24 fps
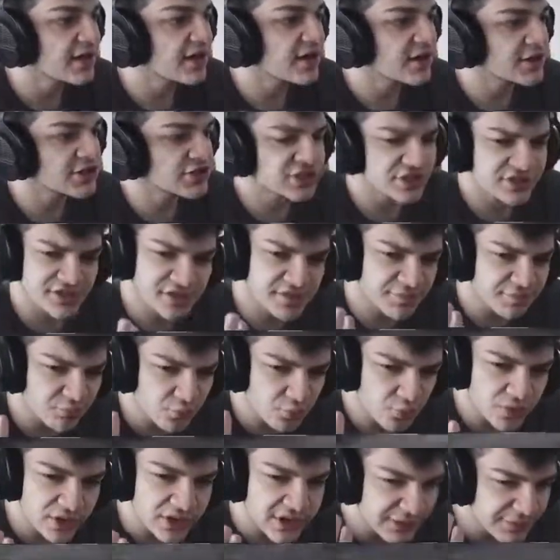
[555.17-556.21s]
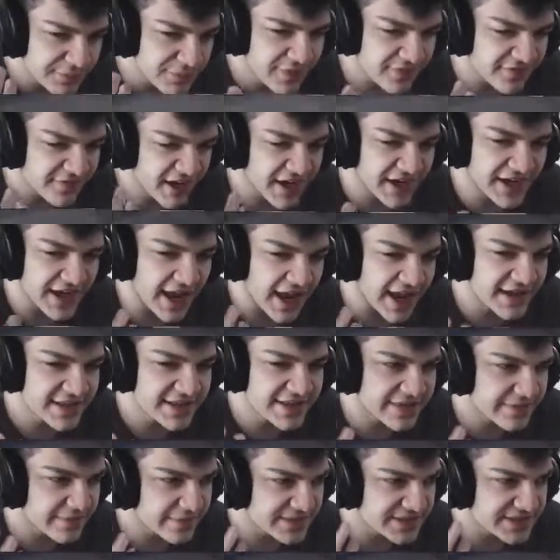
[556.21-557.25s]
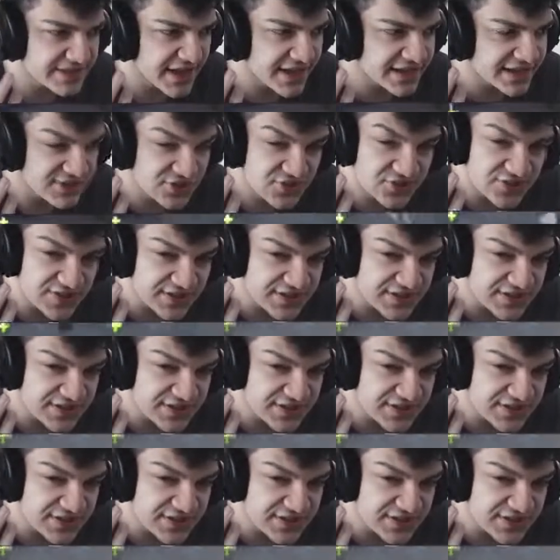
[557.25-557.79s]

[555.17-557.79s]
She doesn't really provide anything besides just